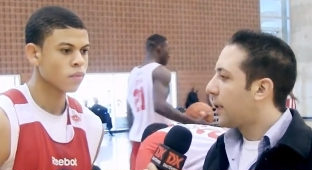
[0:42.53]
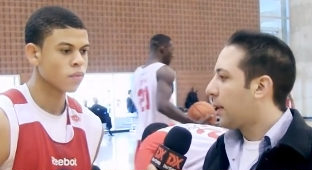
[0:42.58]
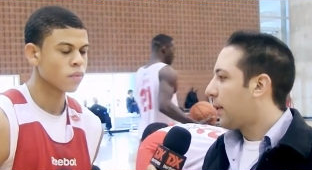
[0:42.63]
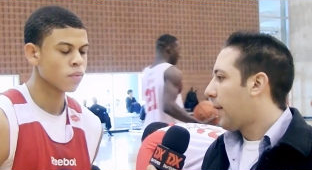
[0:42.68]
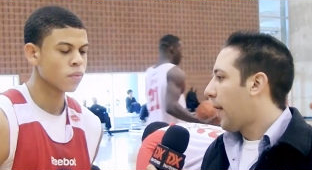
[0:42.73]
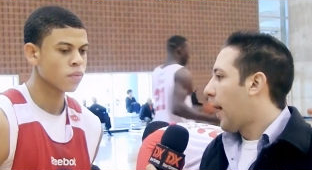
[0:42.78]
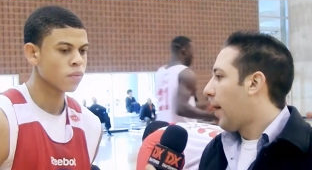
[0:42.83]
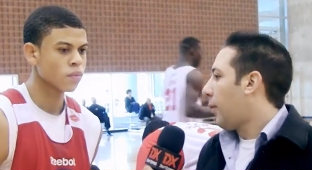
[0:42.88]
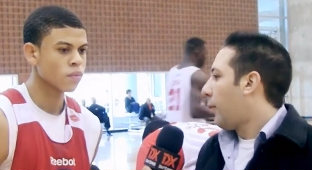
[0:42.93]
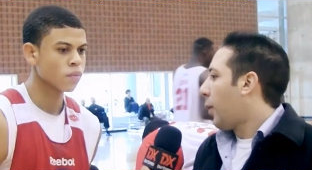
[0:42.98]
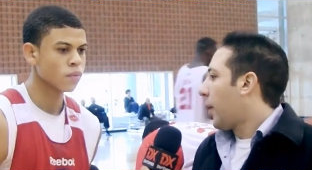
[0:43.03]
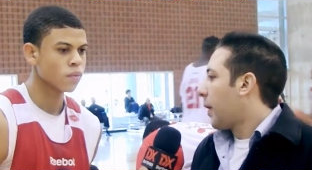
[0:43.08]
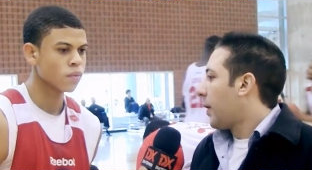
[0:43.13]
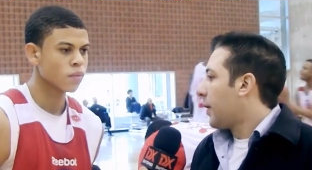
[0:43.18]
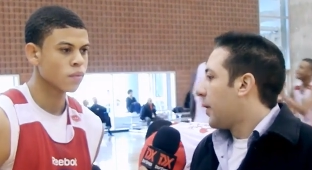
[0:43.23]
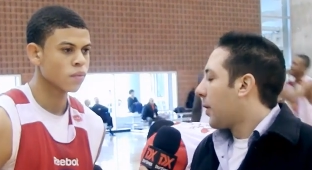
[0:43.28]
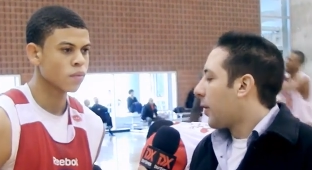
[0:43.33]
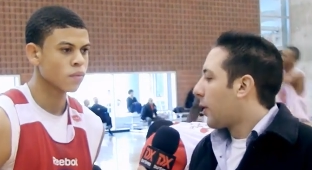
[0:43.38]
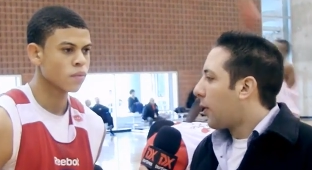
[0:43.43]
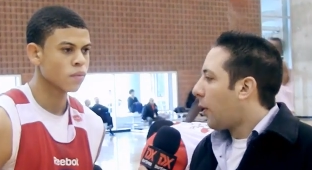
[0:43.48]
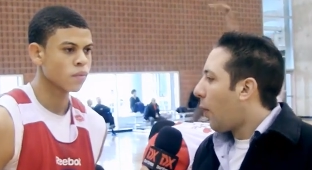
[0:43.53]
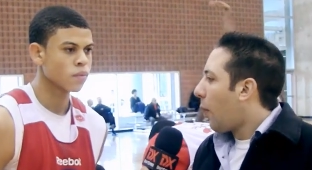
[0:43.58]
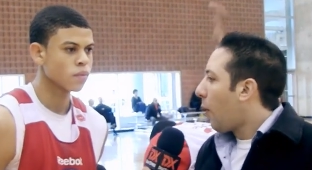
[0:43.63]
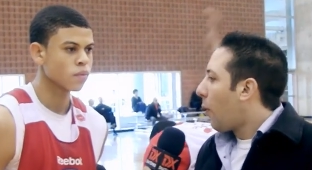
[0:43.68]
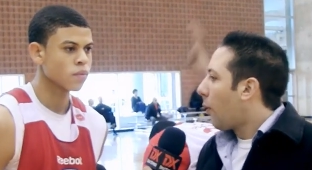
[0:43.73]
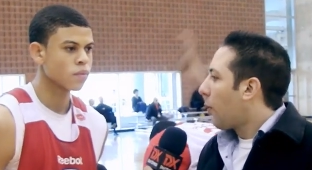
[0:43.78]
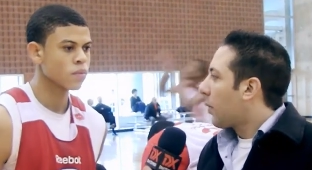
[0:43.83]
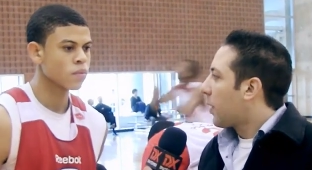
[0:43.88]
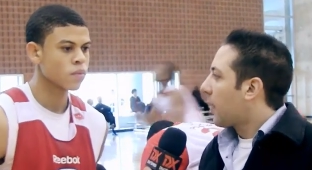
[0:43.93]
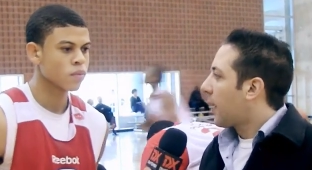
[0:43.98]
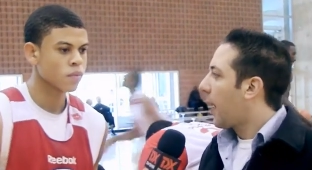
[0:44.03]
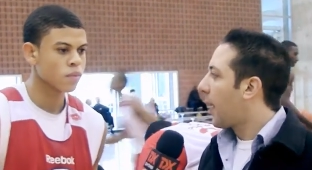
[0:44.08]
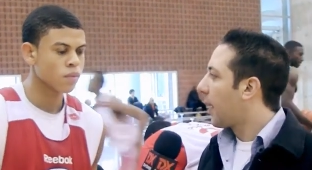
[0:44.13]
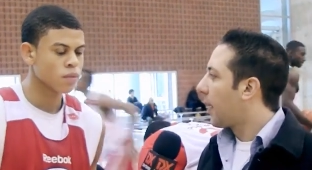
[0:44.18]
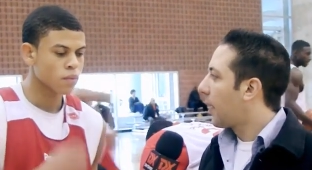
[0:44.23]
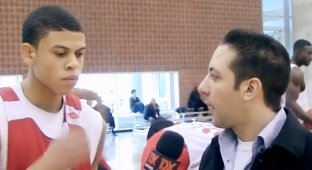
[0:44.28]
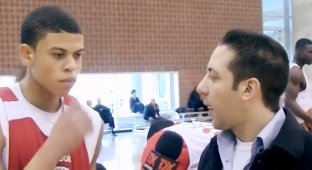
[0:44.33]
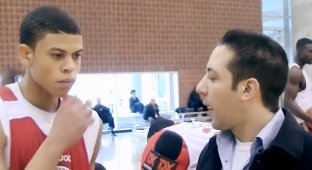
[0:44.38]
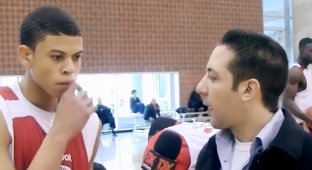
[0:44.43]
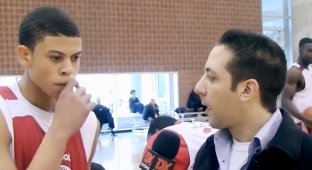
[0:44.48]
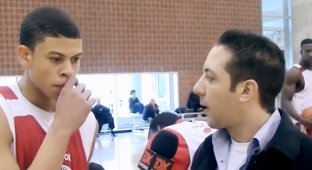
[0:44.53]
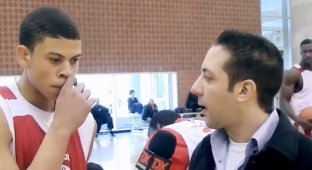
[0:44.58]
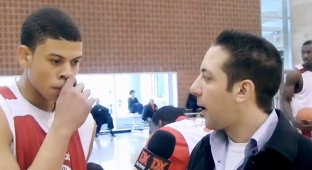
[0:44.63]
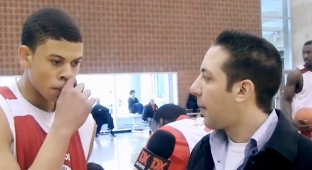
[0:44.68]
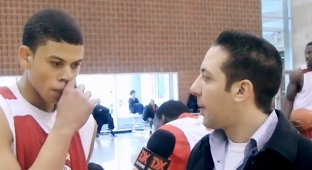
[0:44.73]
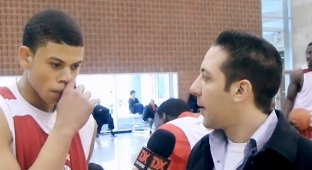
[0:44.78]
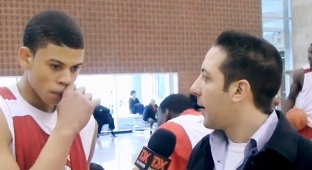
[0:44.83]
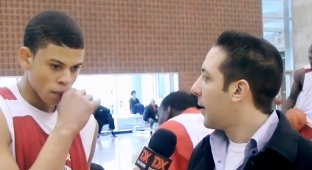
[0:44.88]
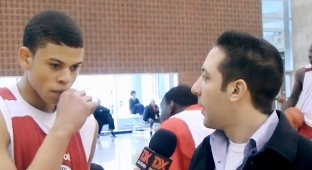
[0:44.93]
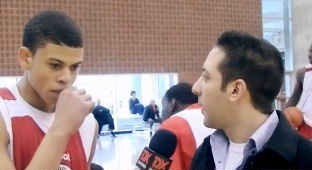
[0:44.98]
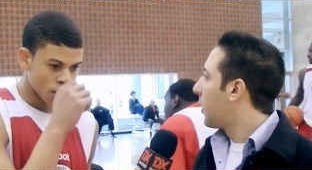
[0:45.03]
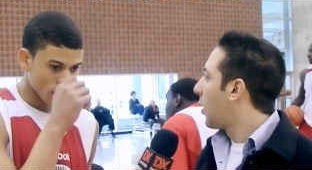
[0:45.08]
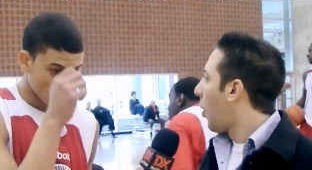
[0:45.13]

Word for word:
Speaker 1: Is that one of your goals, kind of kind of coming in,